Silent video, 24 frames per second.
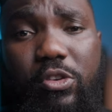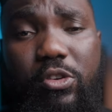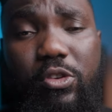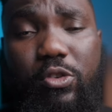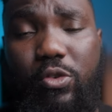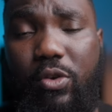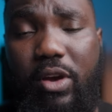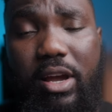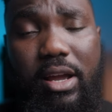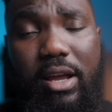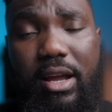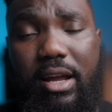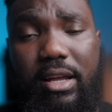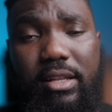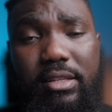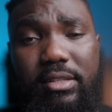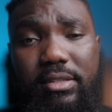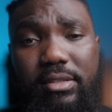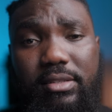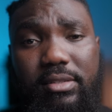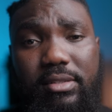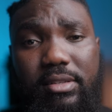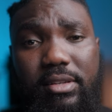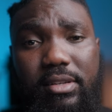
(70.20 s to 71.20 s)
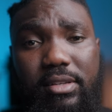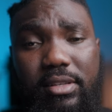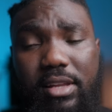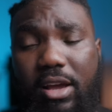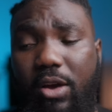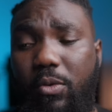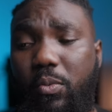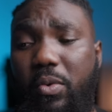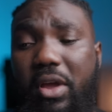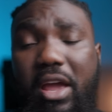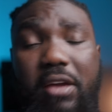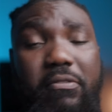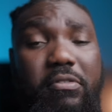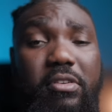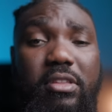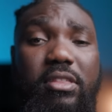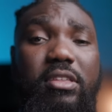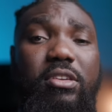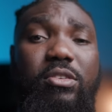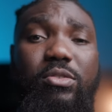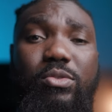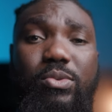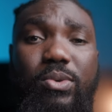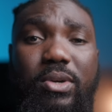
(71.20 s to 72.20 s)
No, I can't. Now, with
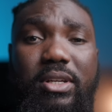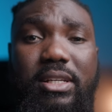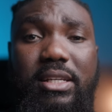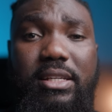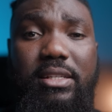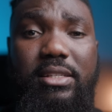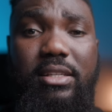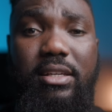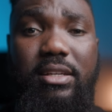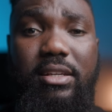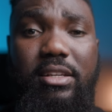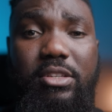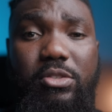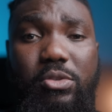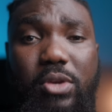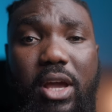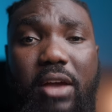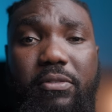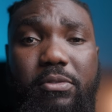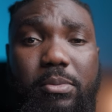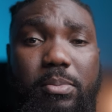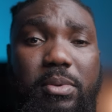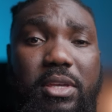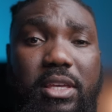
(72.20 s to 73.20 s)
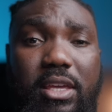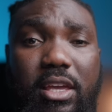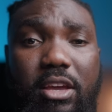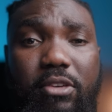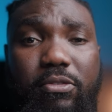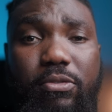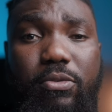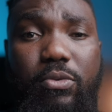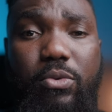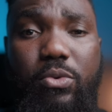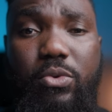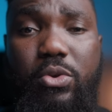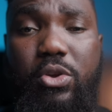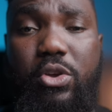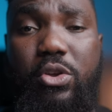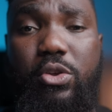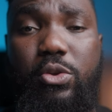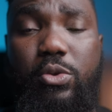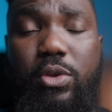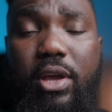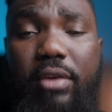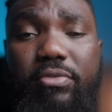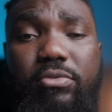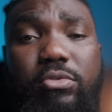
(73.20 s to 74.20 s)
everything you do on the internet, you have to be careful.
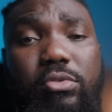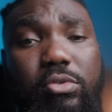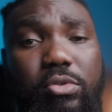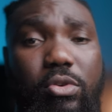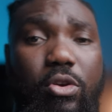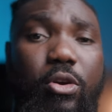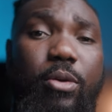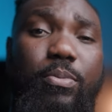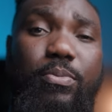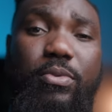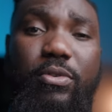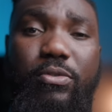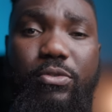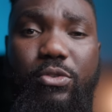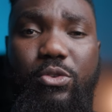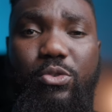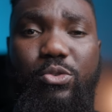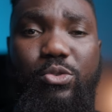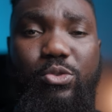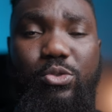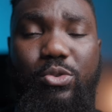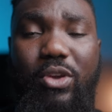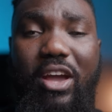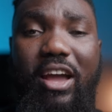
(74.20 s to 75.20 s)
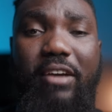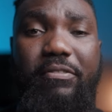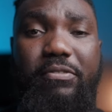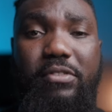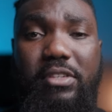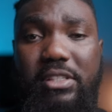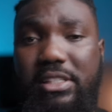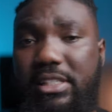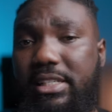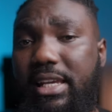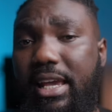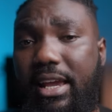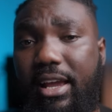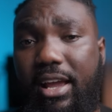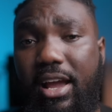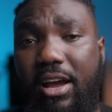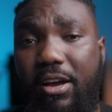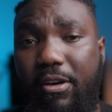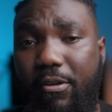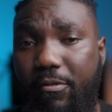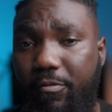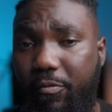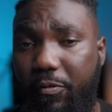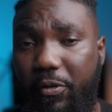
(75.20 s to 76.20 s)
You have to look up reviews. You have to check
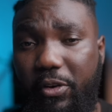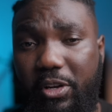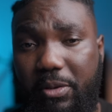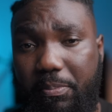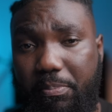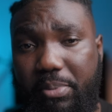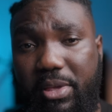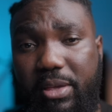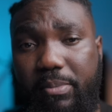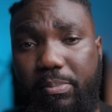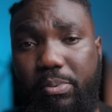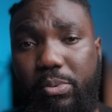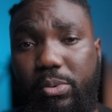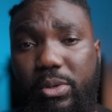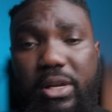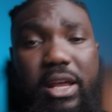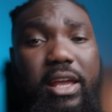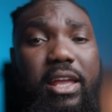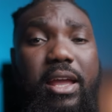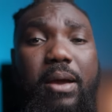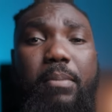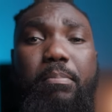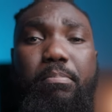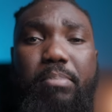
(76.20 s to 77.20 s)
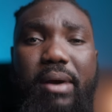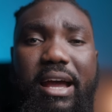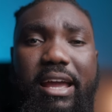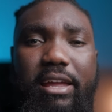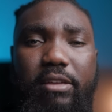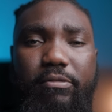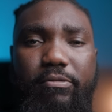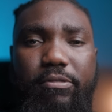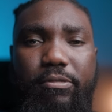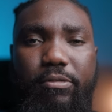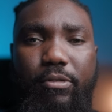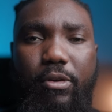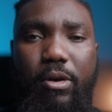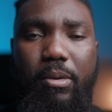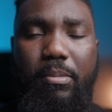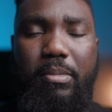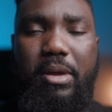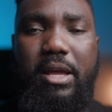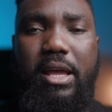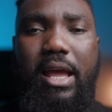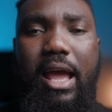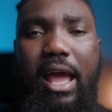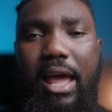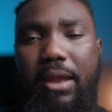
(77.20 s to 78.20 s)
for the people that you are buying
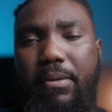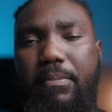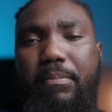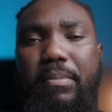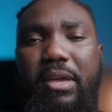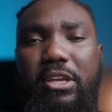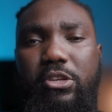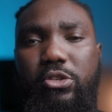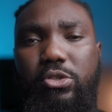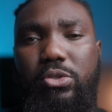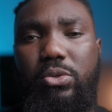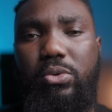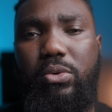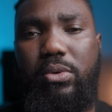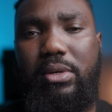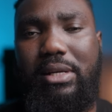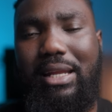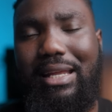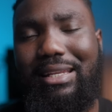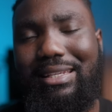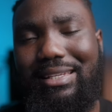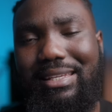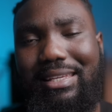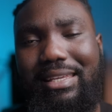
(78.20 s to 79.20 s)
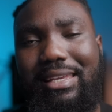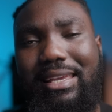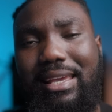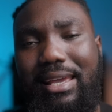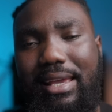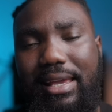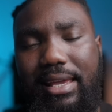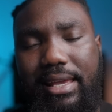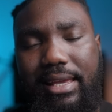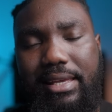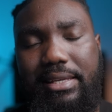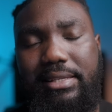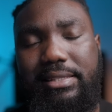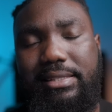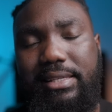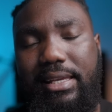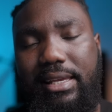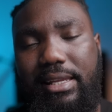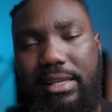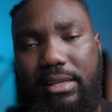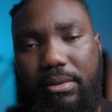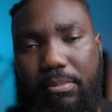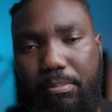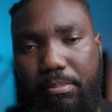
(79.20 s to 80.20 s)
from and make sure that gear is
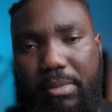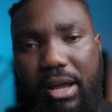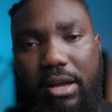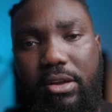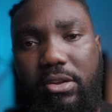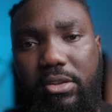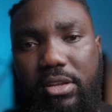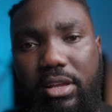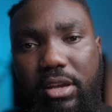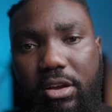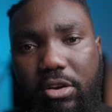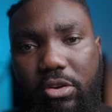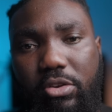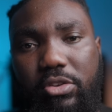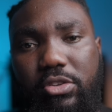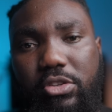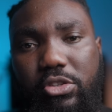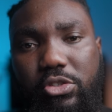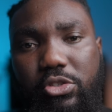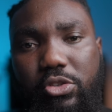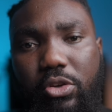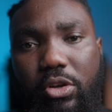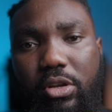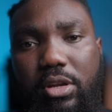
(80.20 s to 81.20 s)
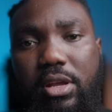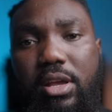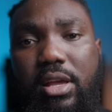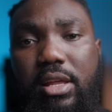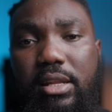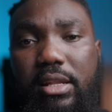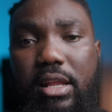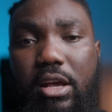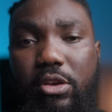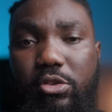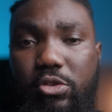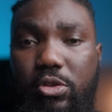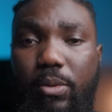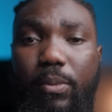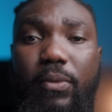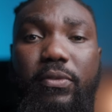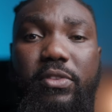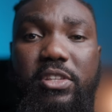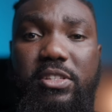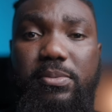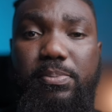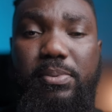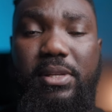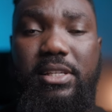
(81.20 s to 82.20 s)
in immaculate condition. Now, some
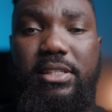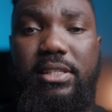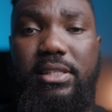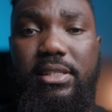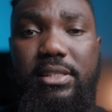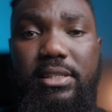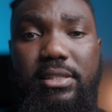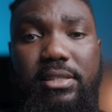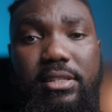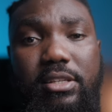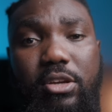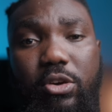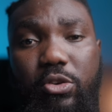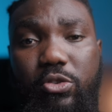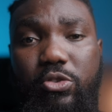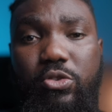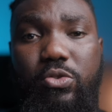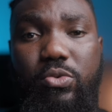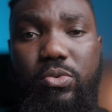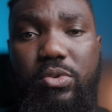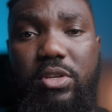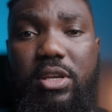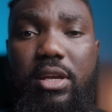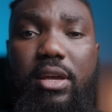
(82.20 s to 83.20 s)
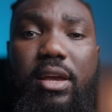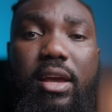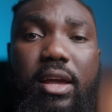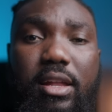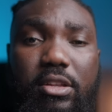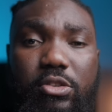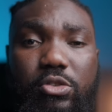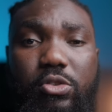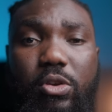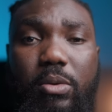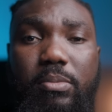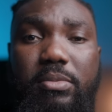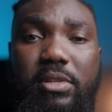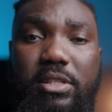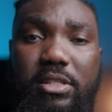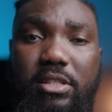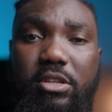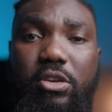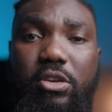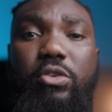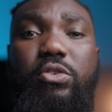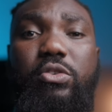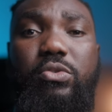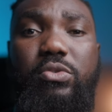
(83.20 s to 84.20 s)
of these places, they sell new gear and some they
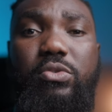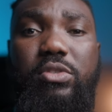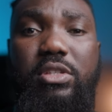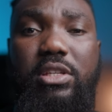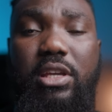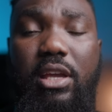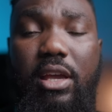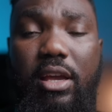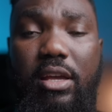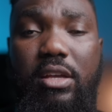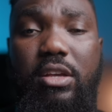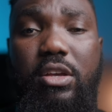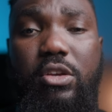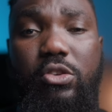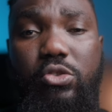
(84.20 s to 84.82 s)
sell used gear.